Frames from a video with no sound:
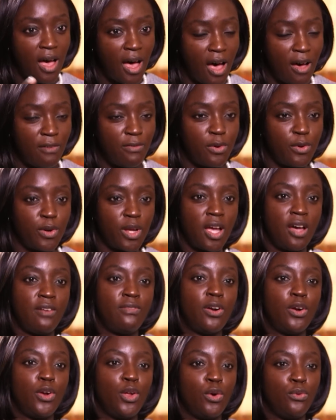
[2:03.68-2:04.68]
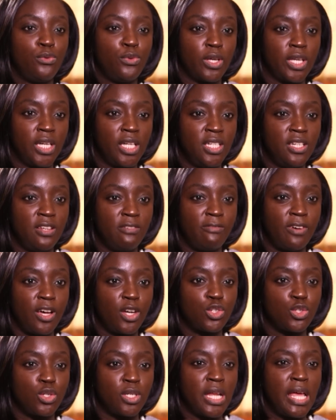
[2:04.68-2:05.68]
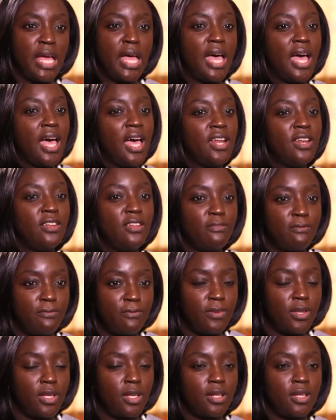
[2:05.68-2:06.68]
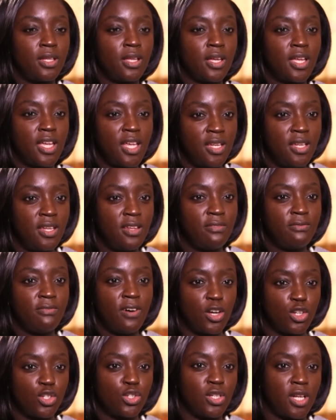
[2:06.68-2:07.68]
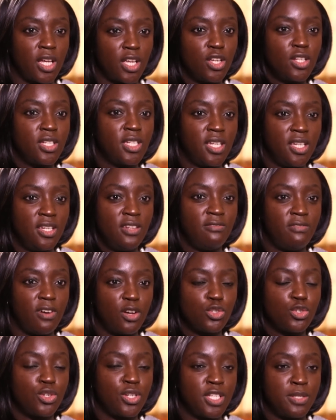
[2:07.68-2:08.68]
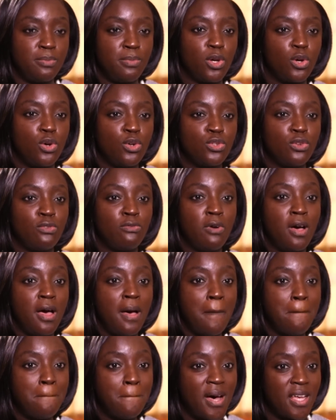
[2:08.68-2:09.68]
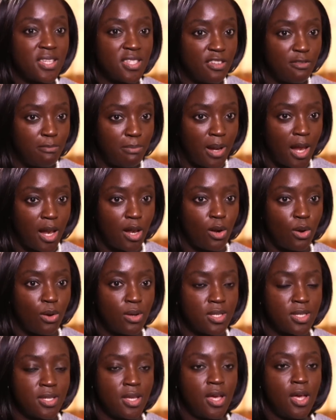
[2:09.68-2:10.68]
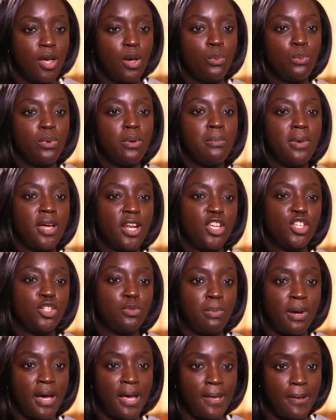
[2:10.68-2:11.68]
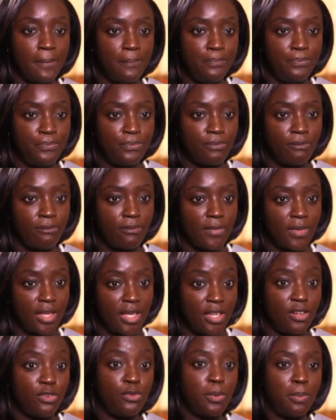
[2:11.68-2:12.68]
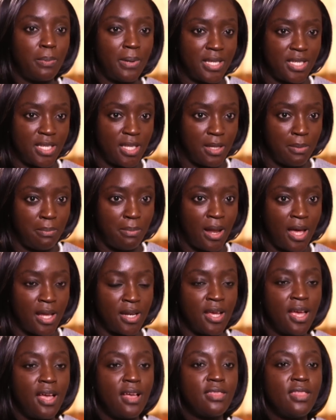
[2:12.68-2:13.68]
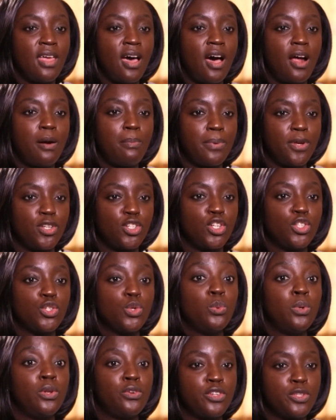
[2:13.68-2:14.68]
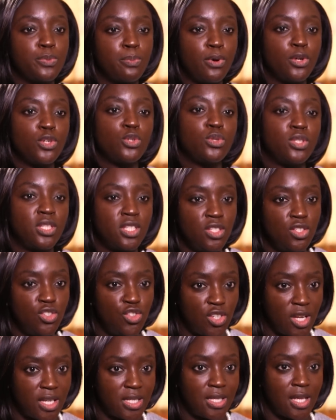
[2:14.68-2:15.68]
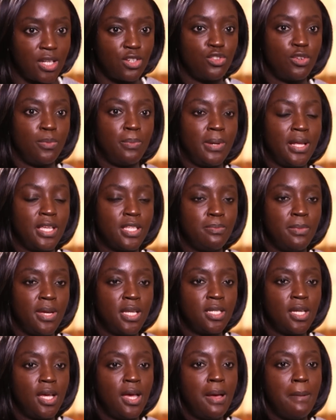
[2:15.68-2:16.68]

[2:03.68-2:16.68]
have a recovery of your kidney function. And if the kidney function, acute kidney function, is because of massive blood loss, we manage by replacing the blood. There are patients who will respond to just that replacement,